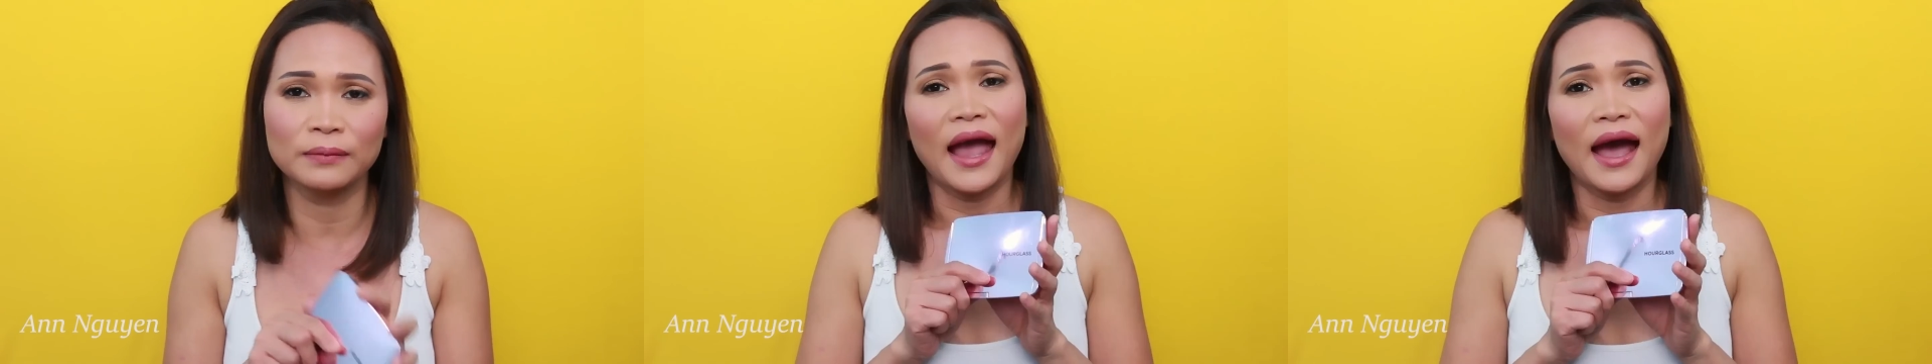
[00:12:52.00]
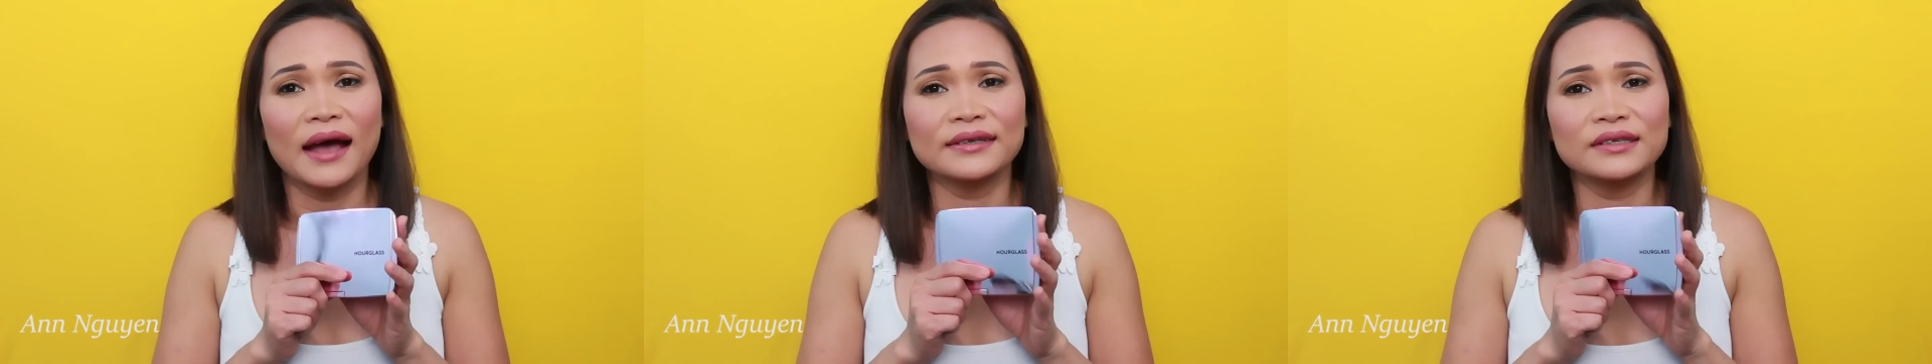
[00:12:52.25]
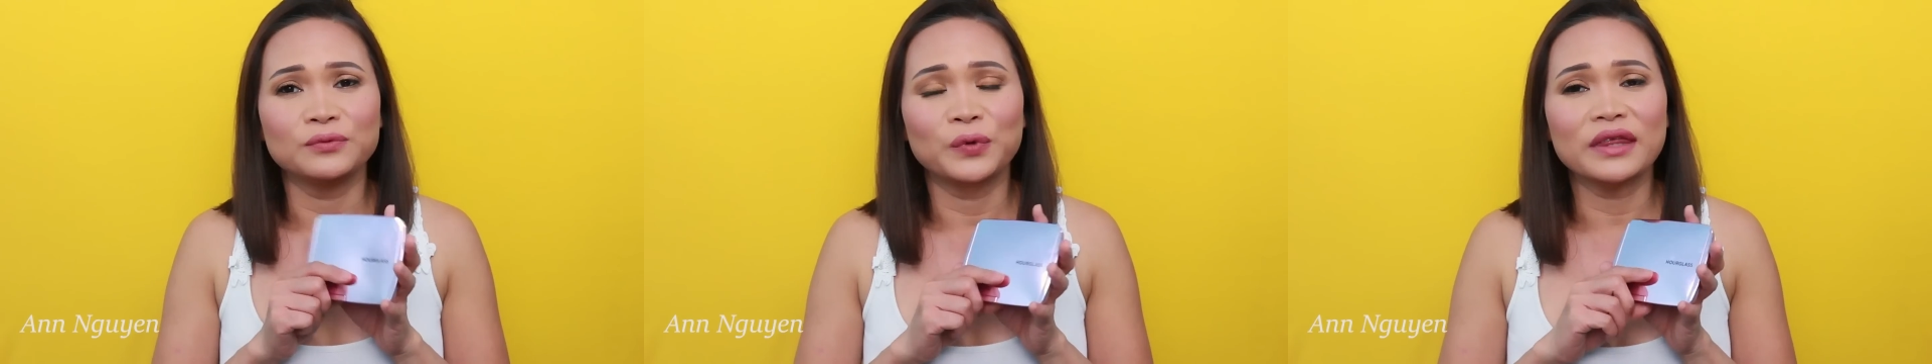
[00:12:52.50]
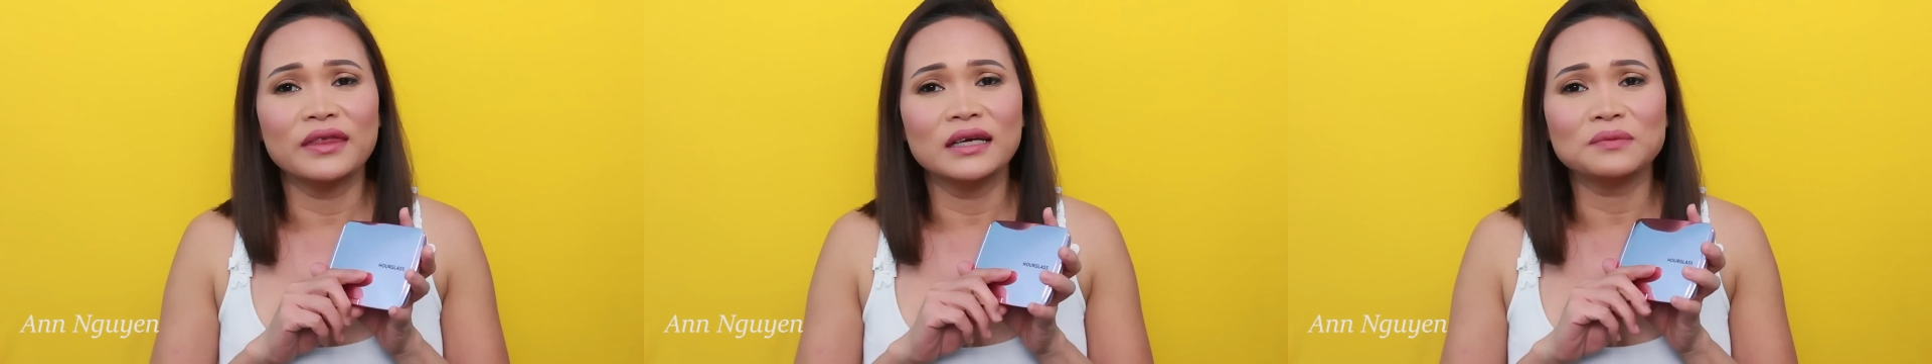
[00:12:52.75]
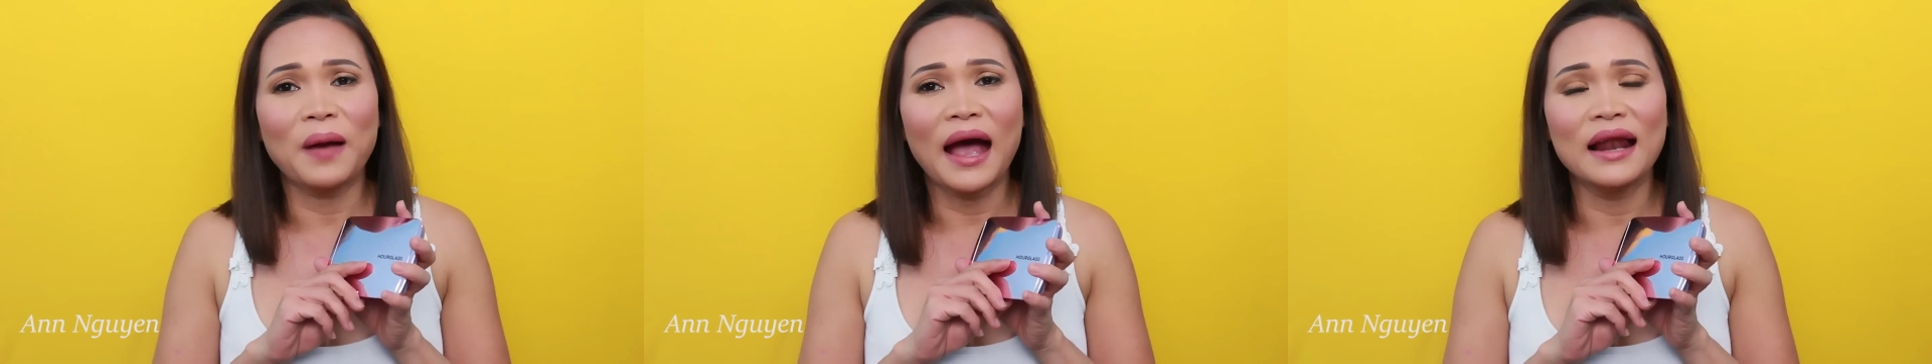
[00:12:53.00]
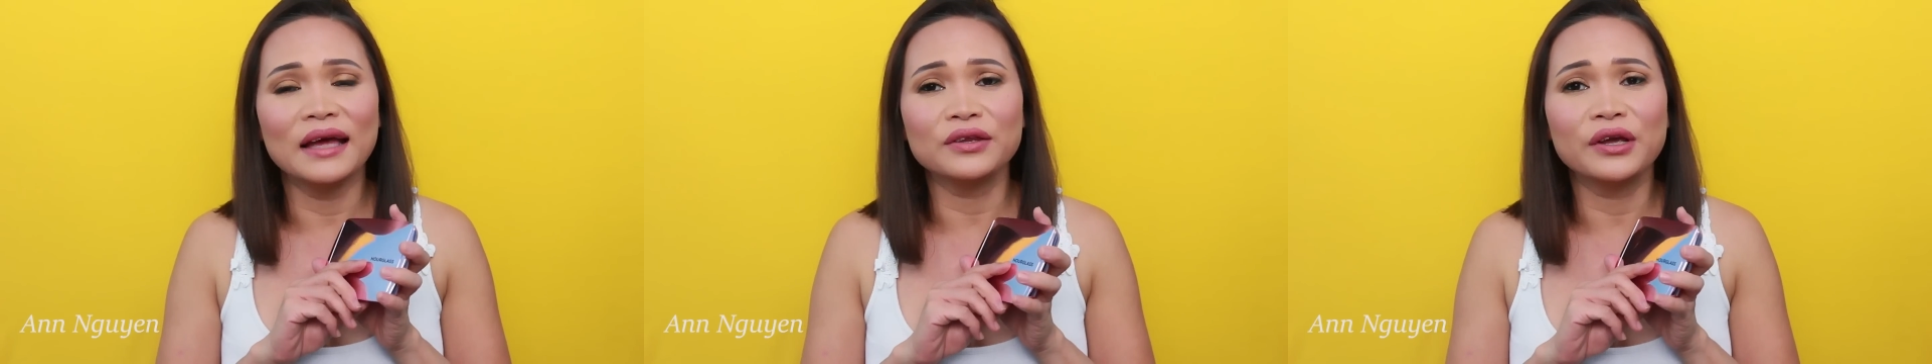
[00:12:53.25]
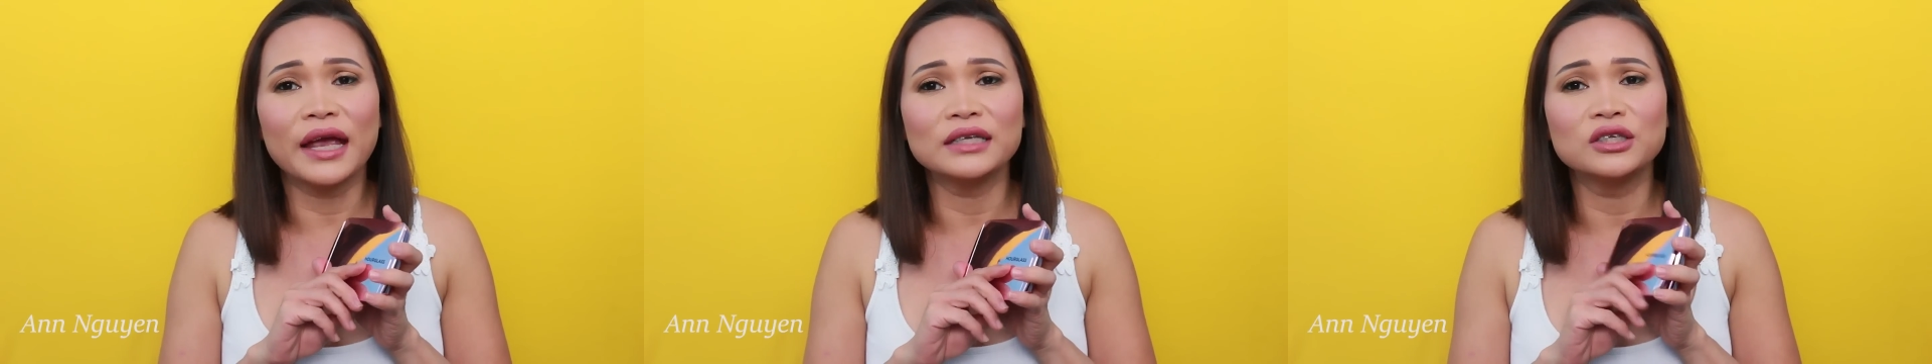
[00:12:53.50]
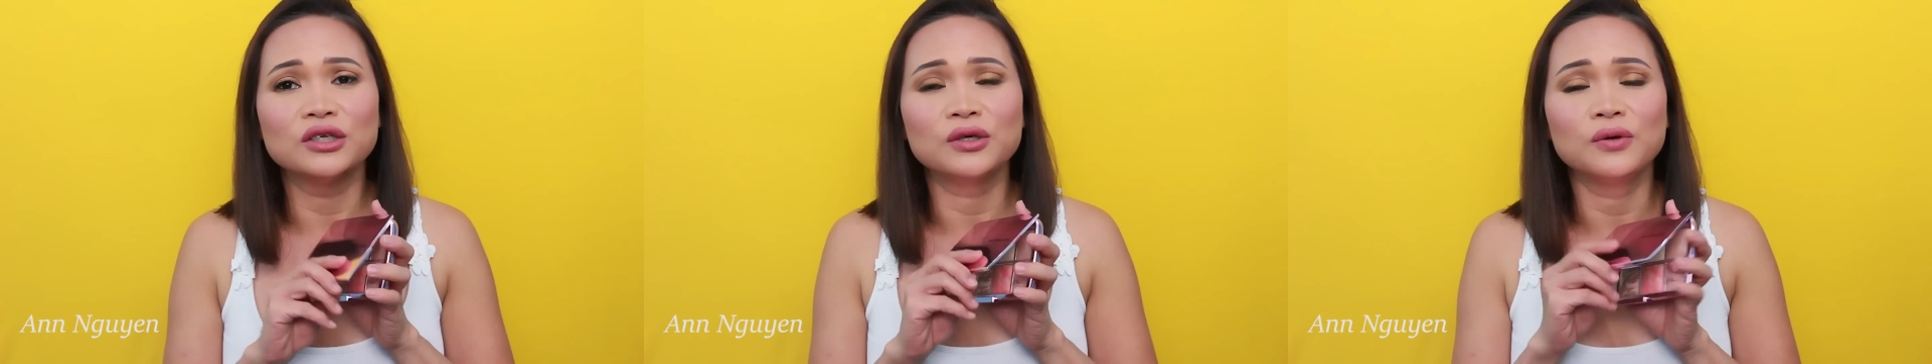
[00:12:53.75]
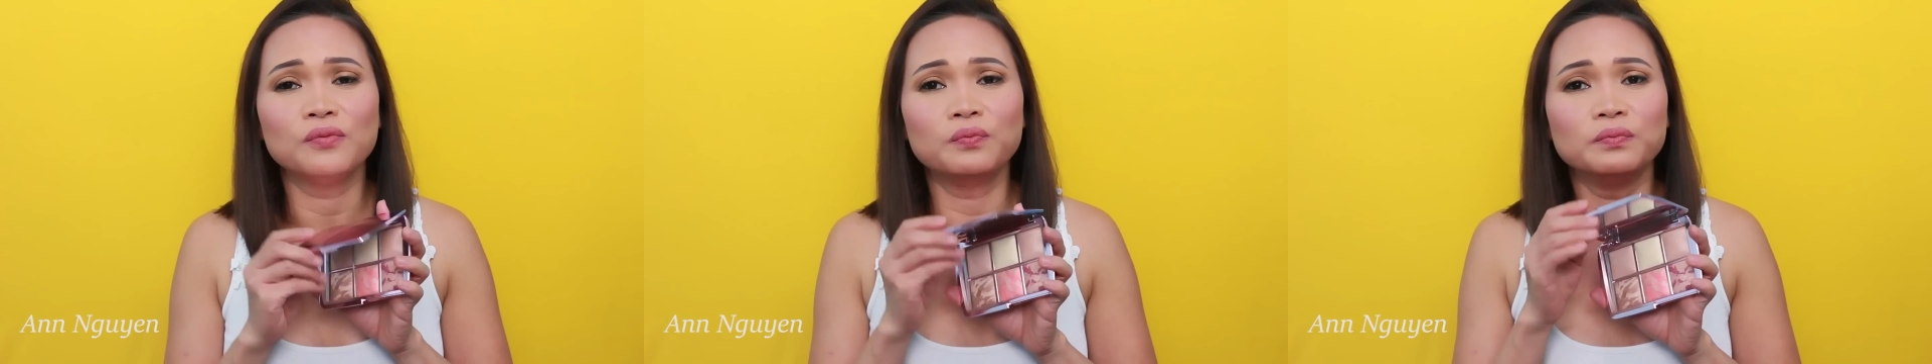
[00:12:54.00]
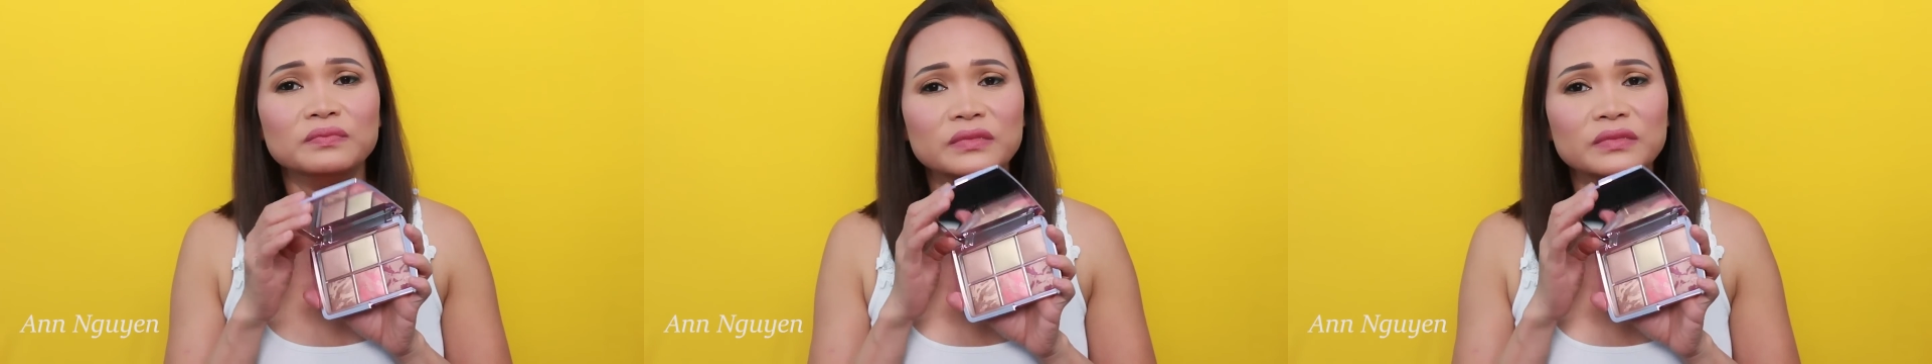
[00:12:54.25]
And with this palette, you can do